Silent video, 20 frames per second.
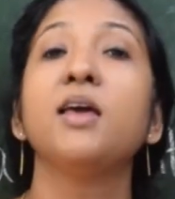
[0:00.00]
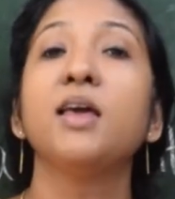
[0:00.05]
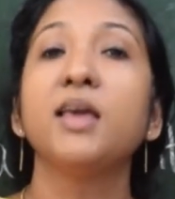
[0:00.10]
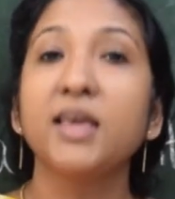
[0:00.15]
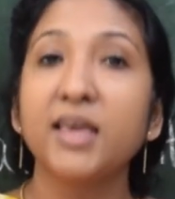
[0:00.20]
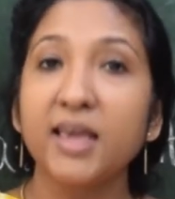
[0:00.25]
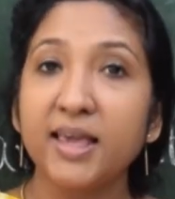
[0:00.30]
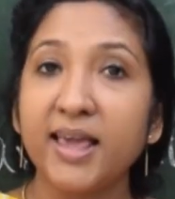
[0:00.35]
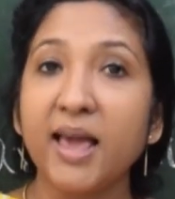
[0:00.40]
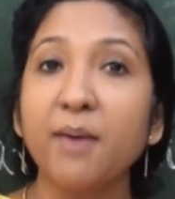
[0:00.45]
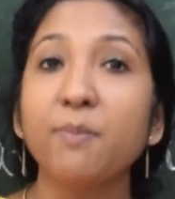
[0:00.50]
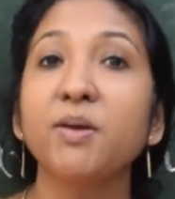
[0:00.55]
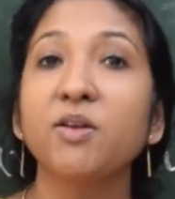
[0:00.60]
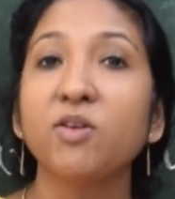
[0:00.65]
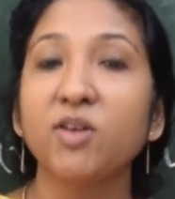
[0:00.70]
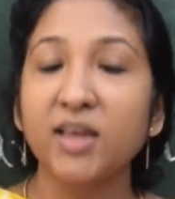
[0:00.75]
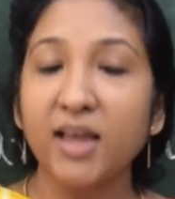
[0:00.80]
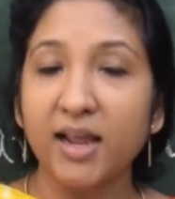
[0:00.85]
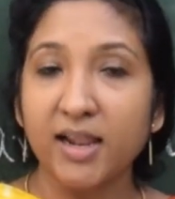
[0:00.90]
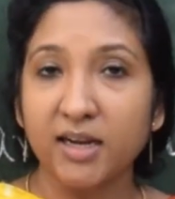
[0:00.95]
he can be
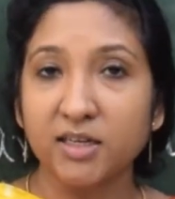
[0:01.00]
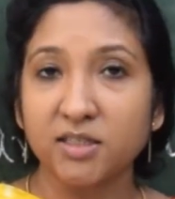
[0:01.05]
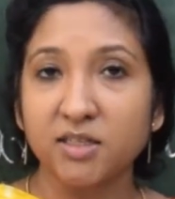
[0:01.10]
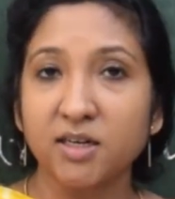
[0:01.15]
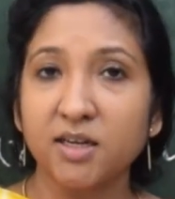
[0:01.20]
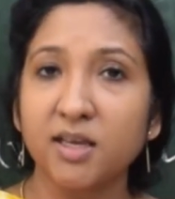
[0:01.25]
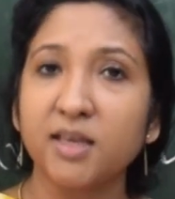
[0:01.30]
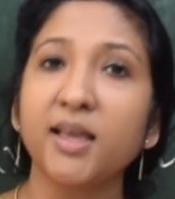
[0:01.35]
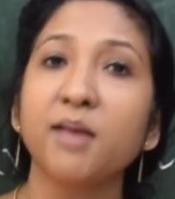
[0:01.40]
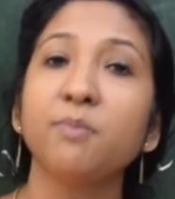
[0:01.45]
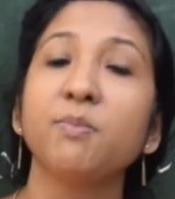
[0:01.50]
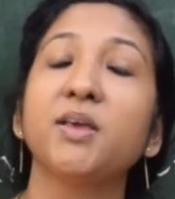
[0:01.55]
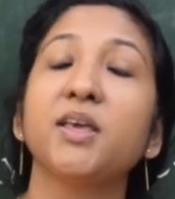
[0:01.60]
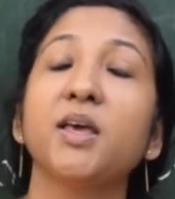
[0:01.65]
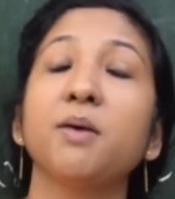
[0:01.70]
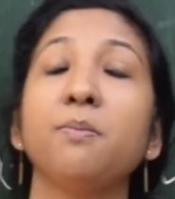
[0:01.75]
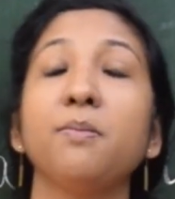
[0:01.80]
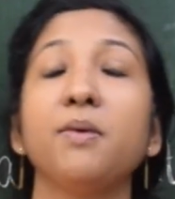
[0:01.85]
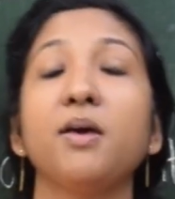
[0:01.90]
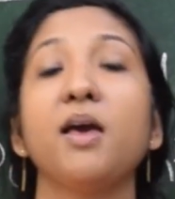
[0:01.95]
re-elected. He can
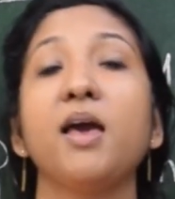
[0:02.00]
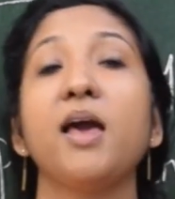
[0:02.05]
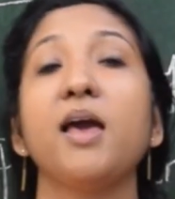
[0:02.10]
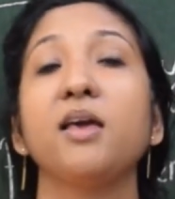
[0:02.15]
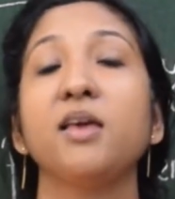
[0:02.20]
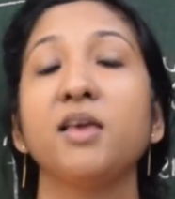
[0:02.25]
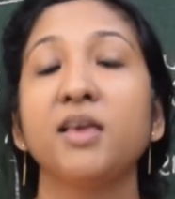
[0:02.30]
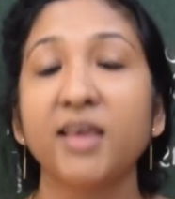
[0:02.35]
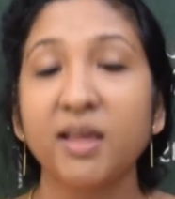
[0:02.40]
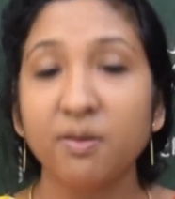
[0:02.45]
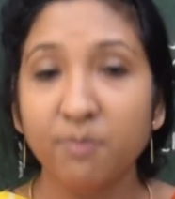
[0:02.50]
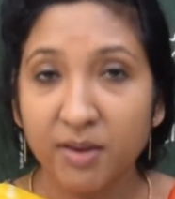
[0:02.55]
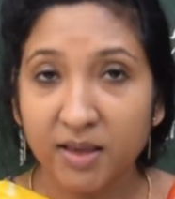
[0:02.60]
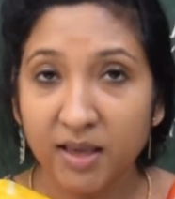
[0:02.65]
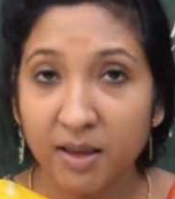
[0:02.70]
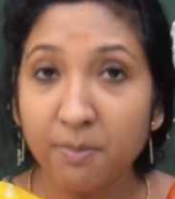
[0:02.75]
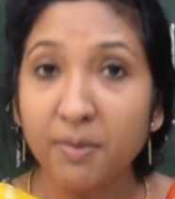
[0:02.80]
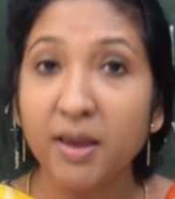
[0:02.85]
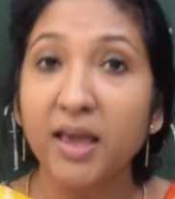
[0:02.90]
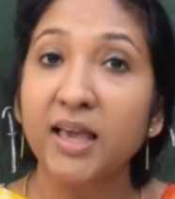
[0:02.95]
become